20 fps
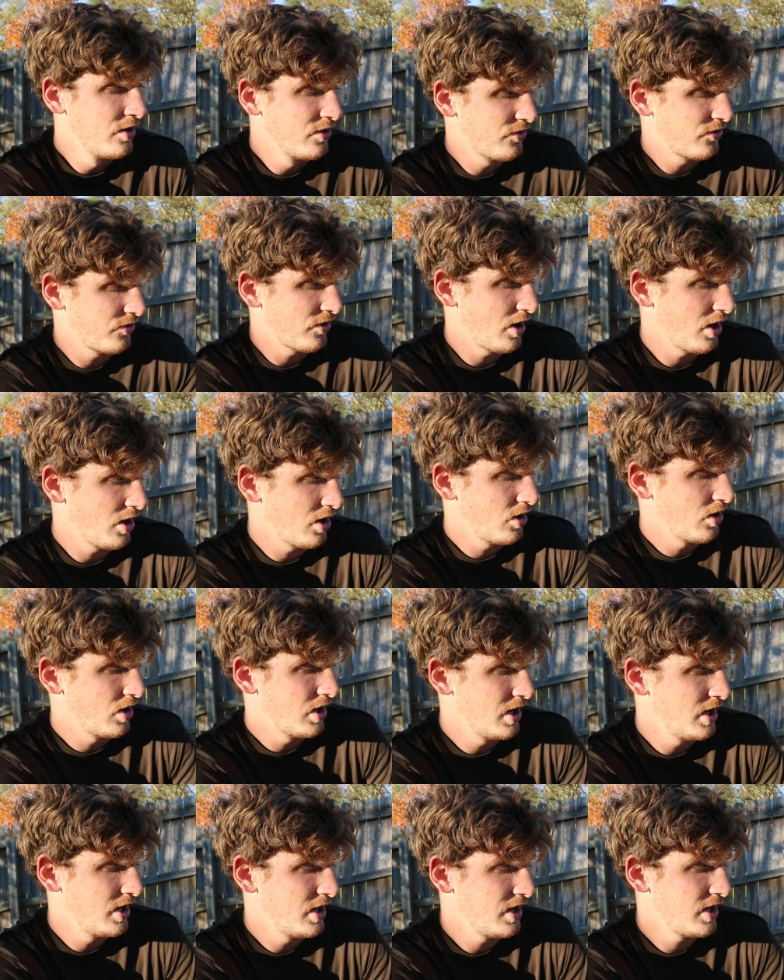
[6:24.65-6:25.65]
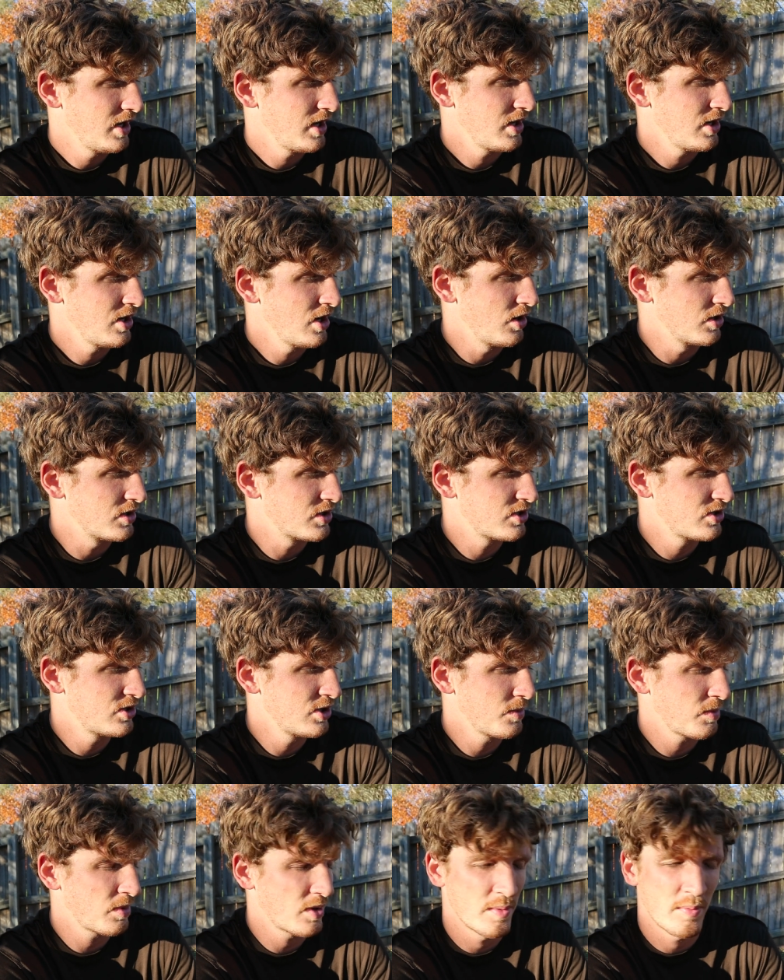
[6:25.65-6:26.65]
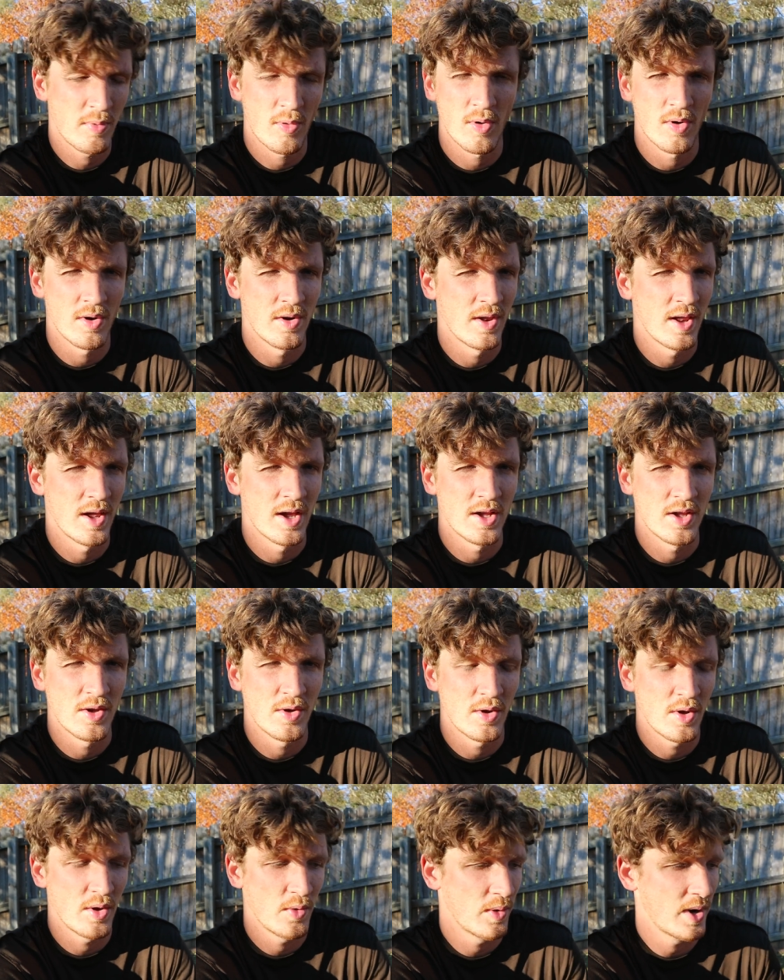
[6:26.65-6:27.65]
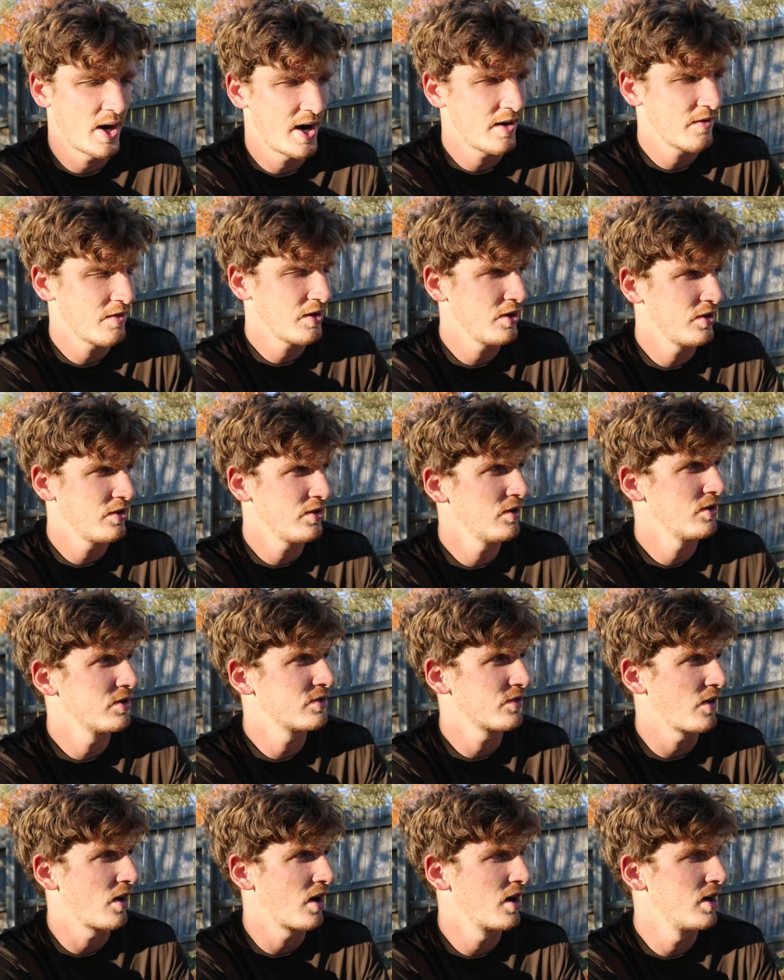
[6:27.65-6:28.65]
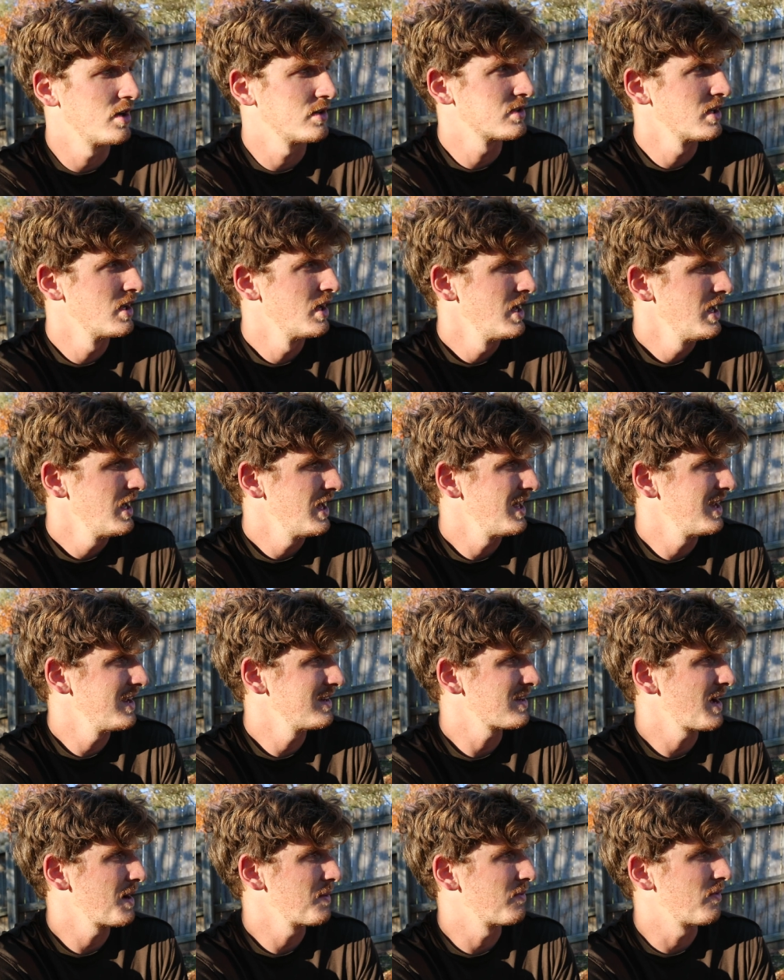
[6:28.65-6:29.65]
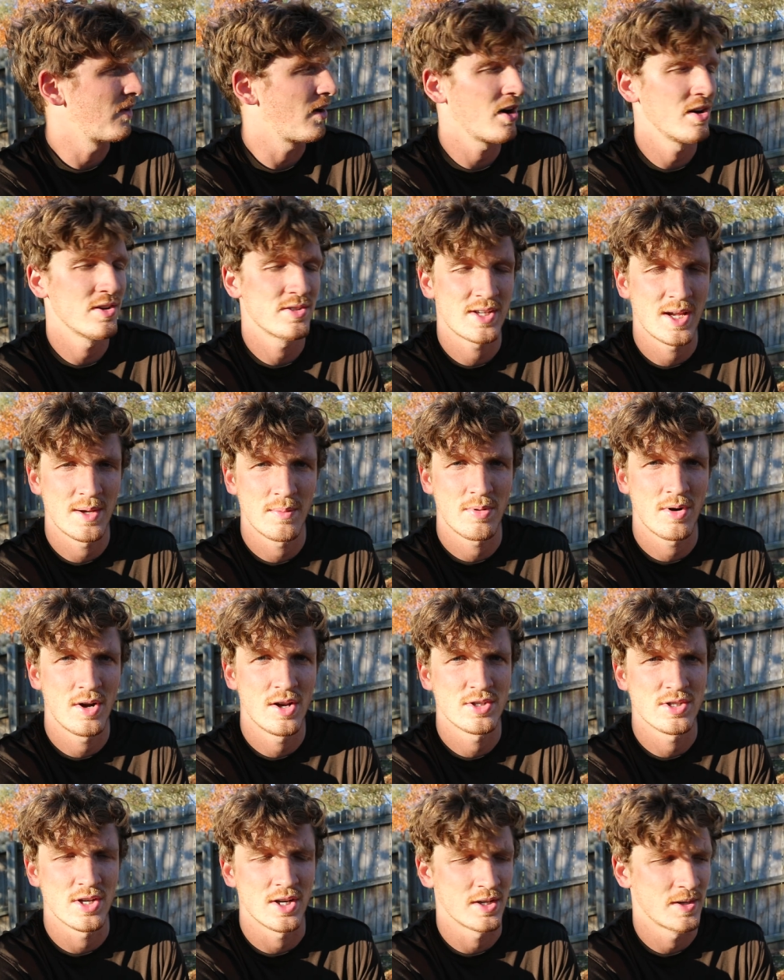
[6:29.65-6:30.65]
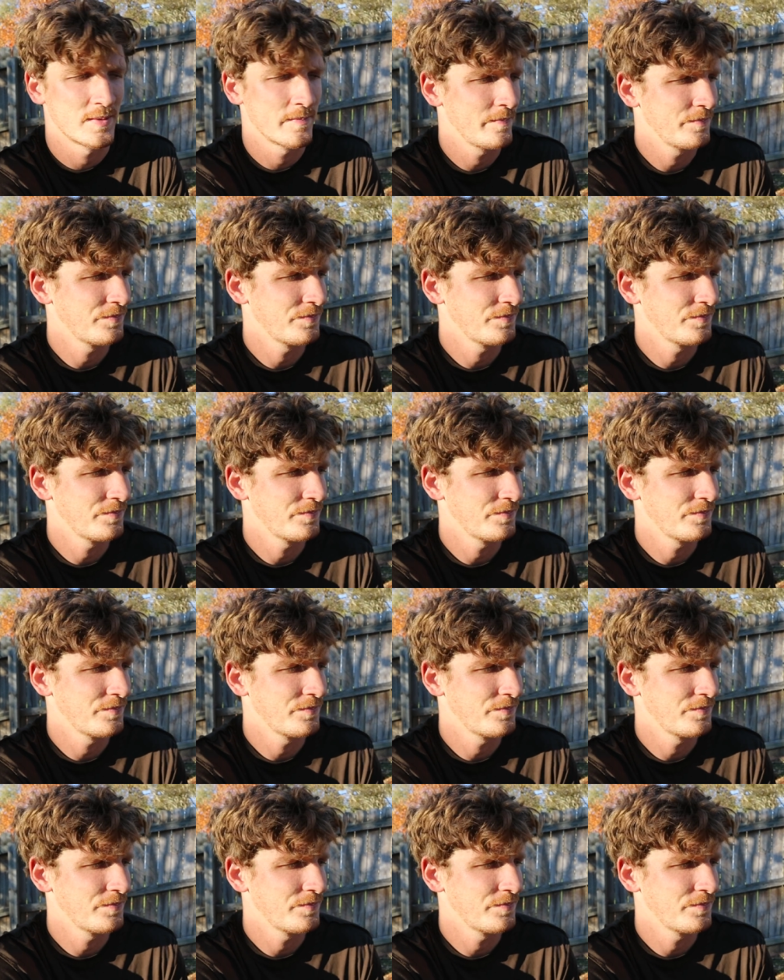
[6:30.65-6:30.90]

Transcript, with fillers: So, you know, it's super important that whatever you do as far as any type of hardscape project,